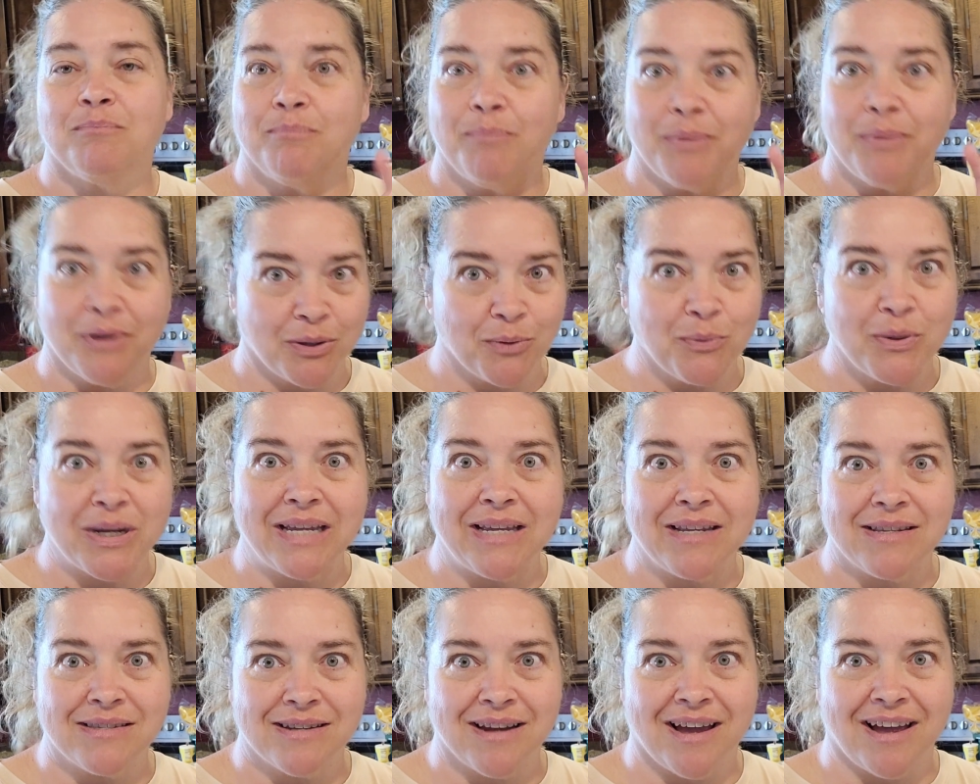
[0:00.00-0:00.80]
But the week
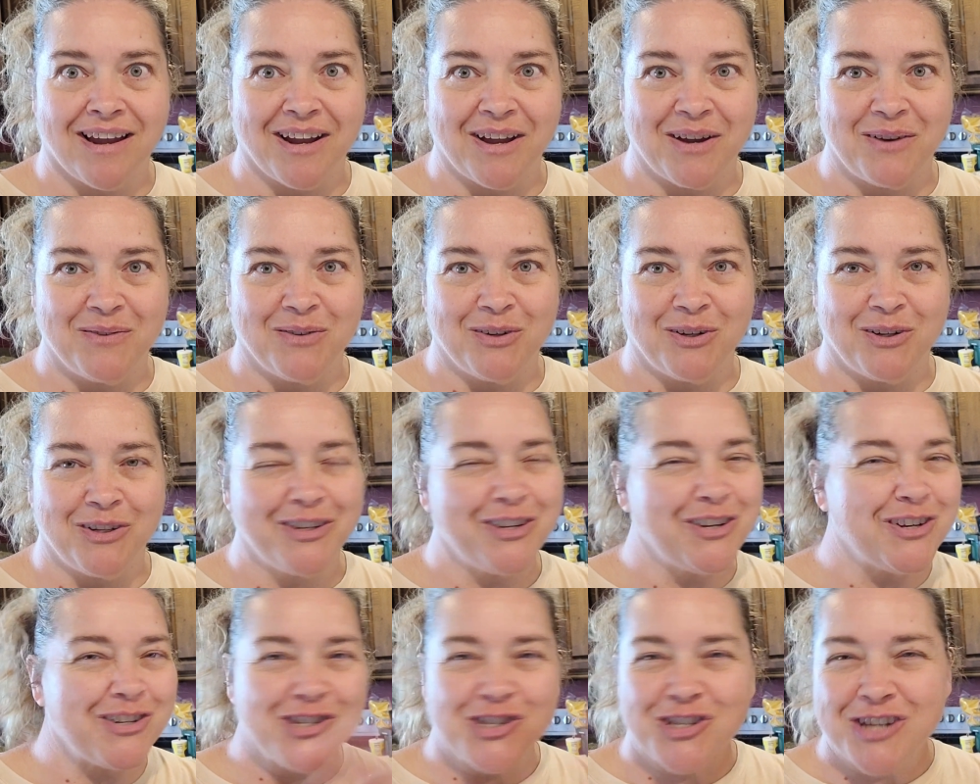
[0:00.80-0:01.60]
is not over.
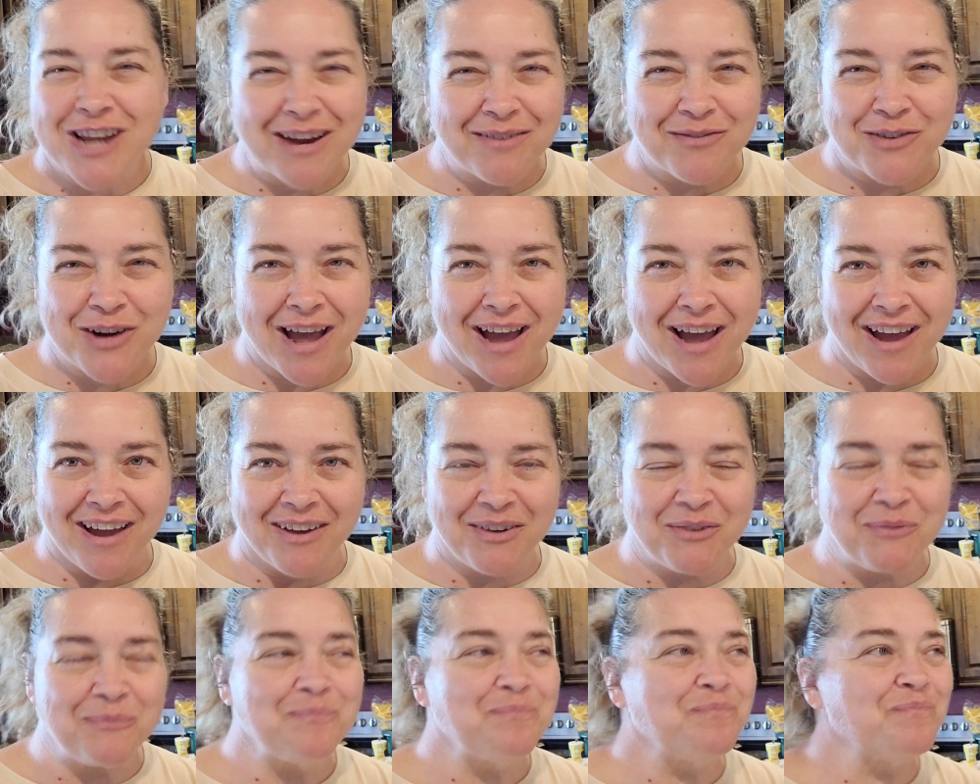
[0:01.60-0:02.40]
You just never
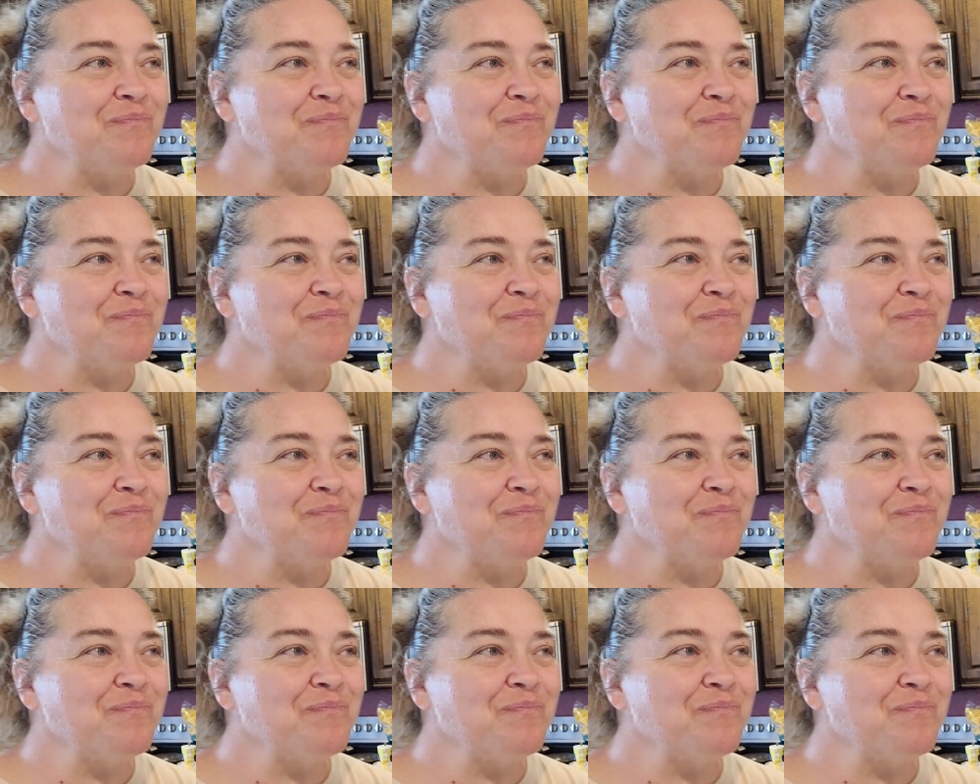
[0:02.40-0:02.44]
know.